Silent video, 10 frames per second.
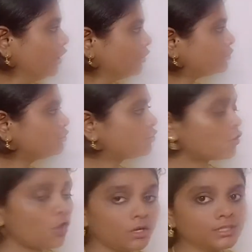to
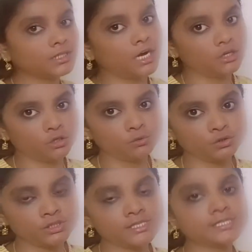draw the
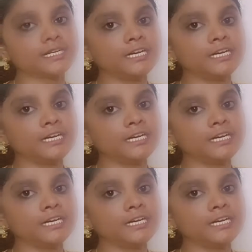conclusions